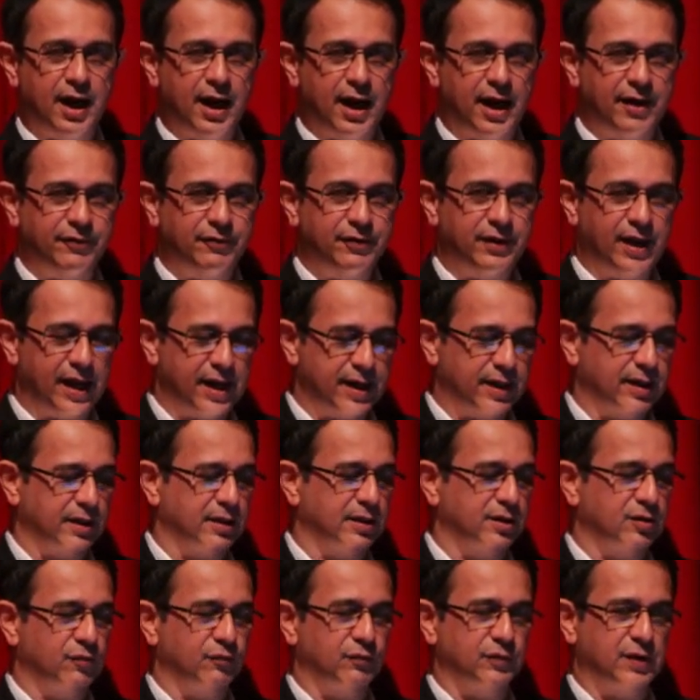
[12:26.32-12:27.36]
And
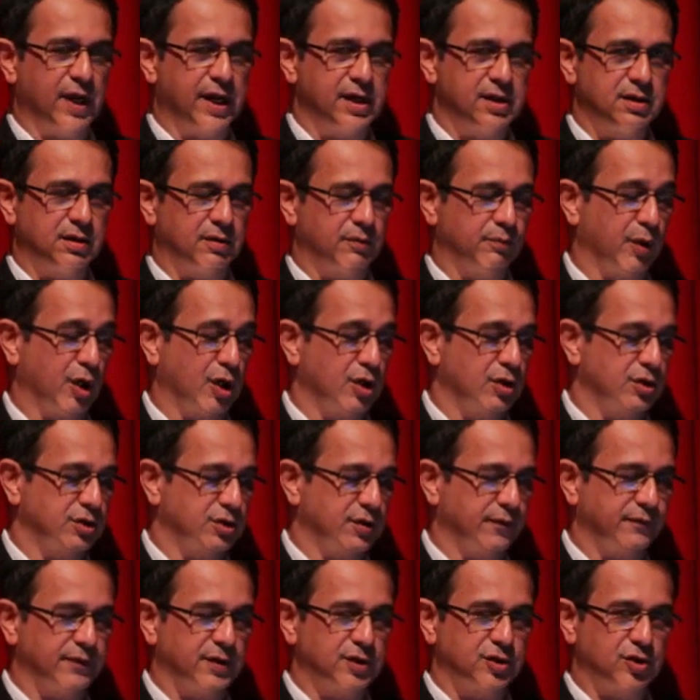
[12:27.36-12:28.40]
then because
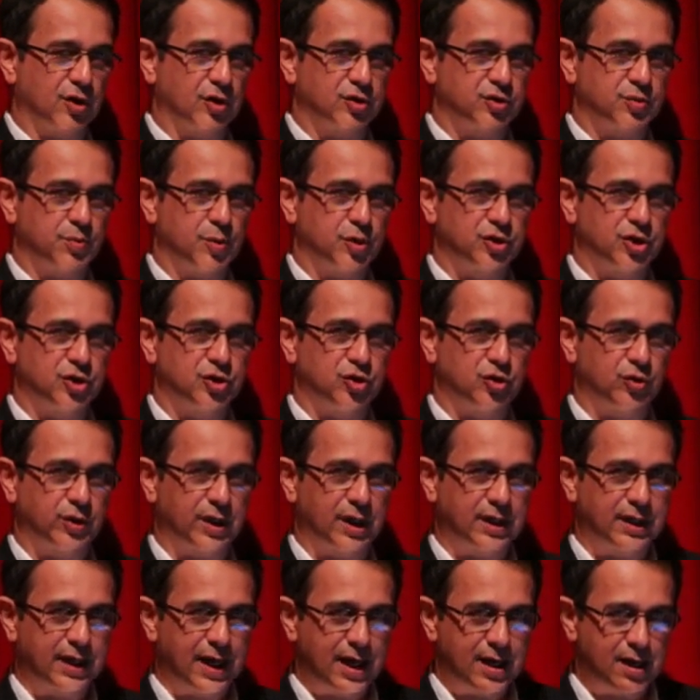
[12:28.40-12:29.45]
of this osmosis, you
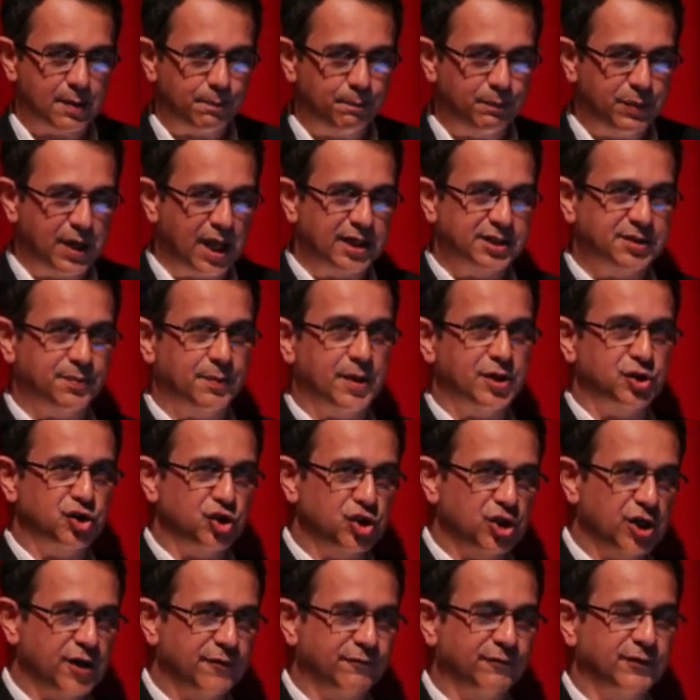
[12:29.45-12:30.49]
can get a plasma
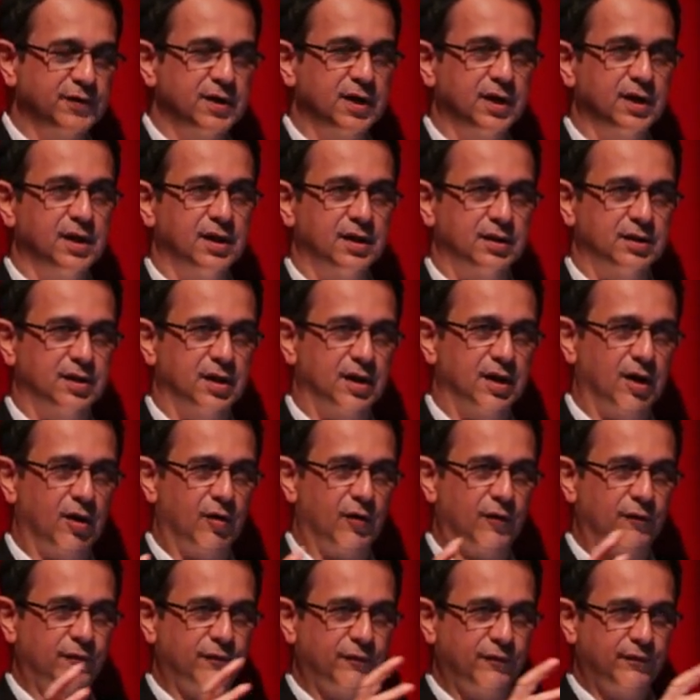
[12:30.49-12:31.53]
shift
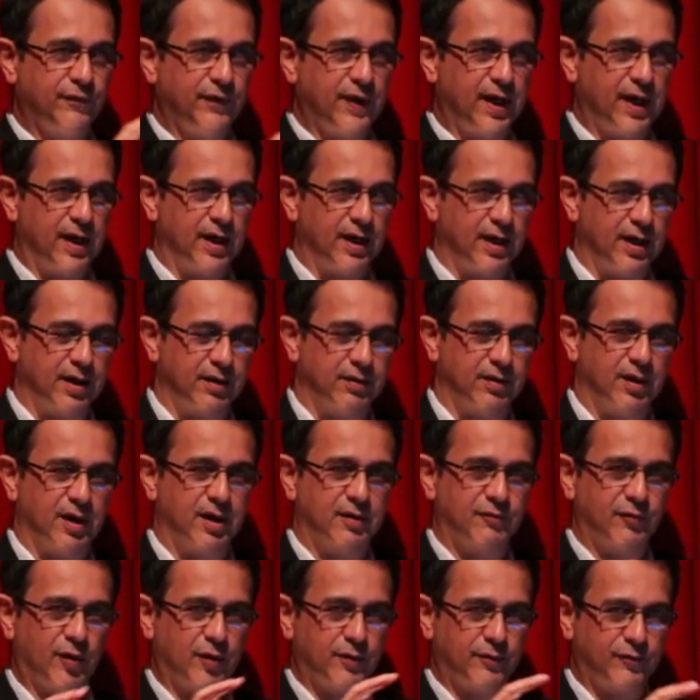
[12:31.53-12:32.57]

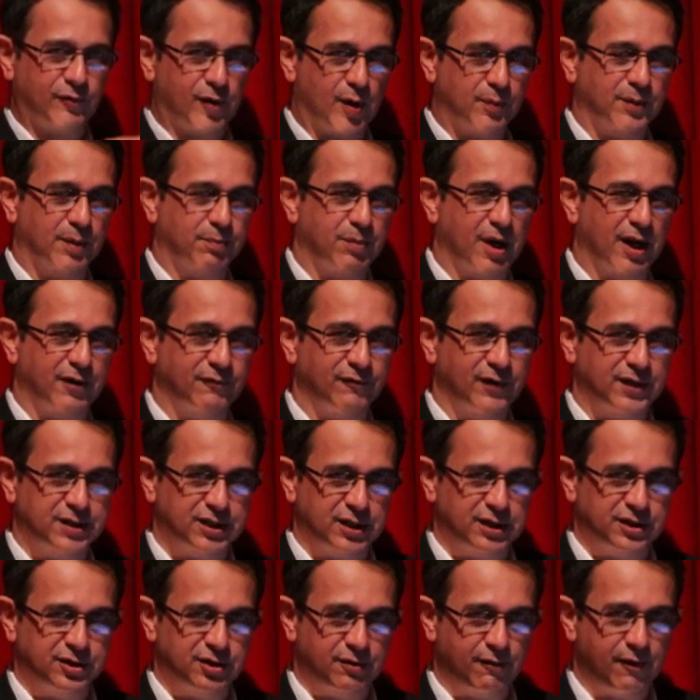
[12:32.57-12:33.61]
from the blood
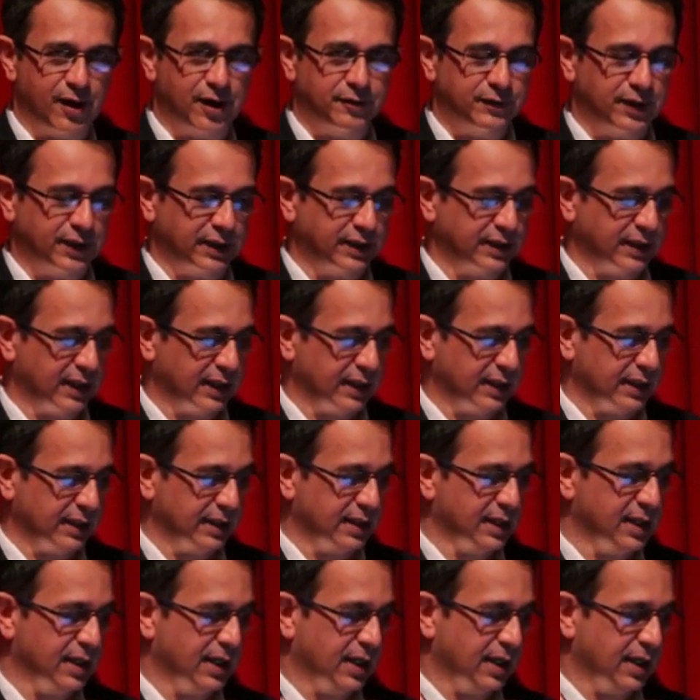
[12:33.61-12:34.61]
vessels surrounding the